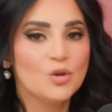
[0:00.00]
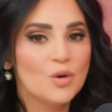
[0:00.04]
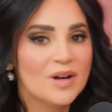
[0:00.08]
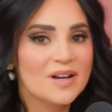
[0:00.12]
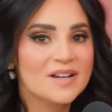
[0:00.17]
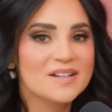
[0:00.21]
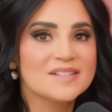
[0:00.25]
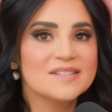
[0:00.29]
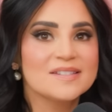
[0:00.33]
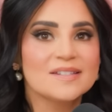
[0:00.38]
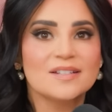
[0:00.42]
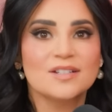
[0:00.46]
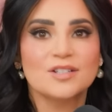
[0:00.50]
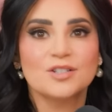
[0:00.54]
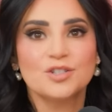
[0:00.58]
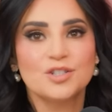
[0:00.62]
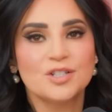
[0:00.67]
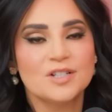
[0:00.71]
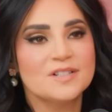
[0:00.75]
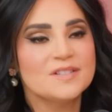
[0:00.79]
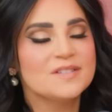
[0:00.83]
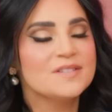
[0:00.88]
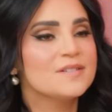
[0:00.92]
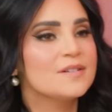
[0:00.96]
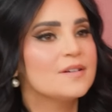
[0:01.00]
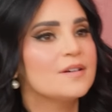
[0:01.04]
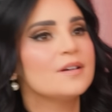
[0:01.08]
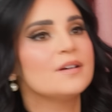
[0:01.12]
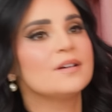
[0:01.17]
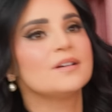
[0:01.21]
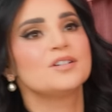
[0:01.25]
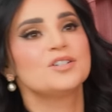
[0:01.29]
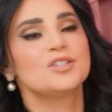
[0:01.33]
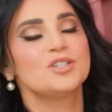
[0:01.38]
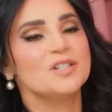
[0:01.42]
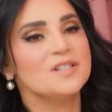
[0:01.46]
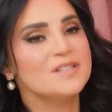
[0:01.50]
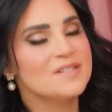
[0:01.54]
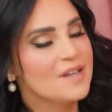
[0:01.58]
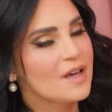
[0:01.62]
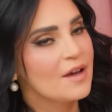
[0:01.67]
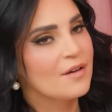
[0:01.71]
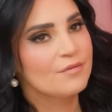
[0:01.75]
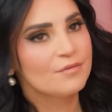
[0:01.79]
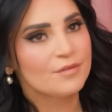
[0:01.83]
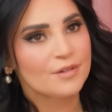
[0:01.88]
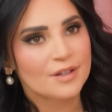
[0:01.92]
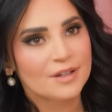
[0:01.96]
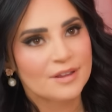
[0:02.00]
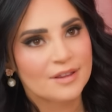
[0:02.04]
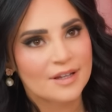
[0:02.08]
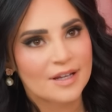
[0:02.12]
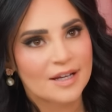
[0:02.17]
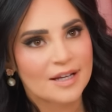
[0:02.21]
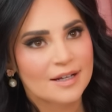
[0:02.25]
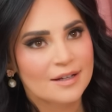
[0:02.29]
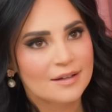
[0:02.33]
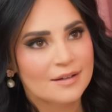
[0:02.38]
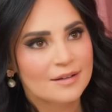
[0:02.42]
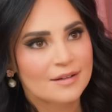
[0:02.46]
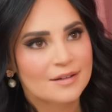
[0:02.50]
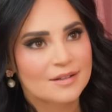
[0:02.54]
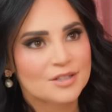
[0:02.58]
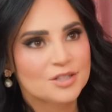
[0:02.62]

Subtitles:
guys, she's everything.